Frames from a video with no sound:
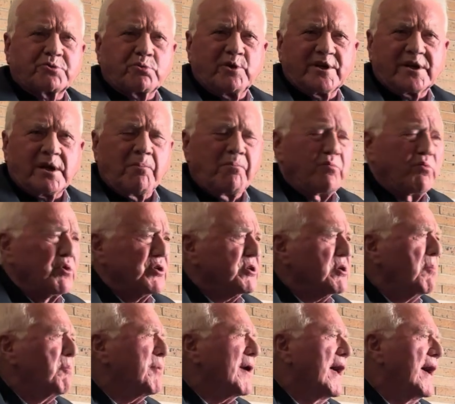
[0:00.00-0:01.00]
would
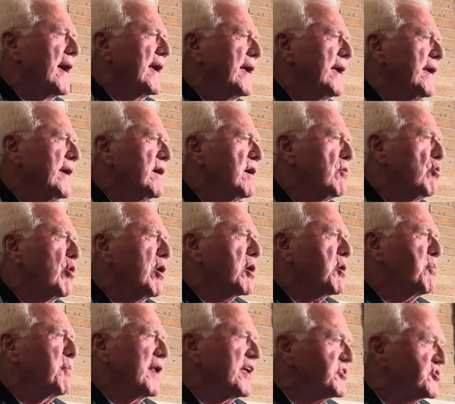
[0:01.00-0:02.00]
apply:
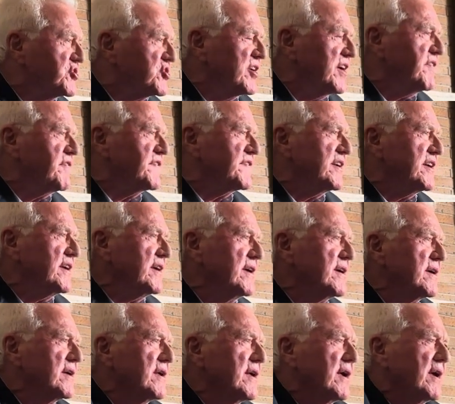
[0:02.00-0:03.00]
workplace
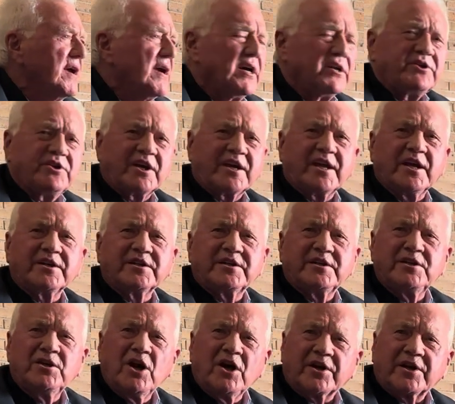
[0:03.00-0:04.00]
safety. And you
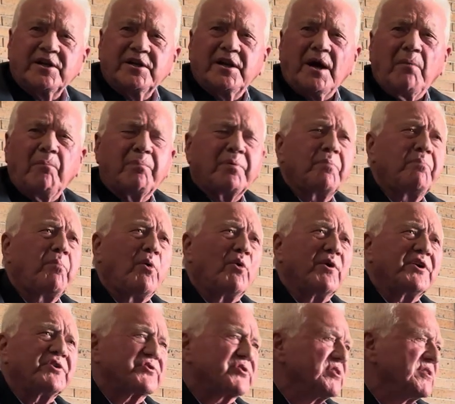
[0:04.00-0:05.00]
cannot dump
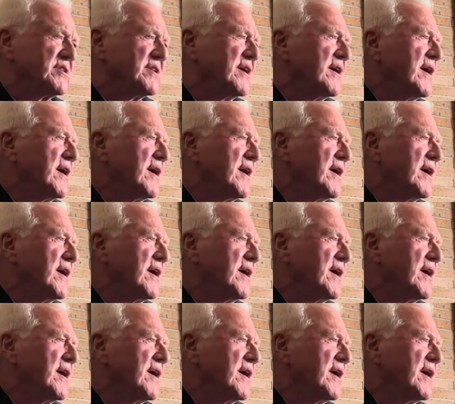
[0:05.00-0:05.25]
poison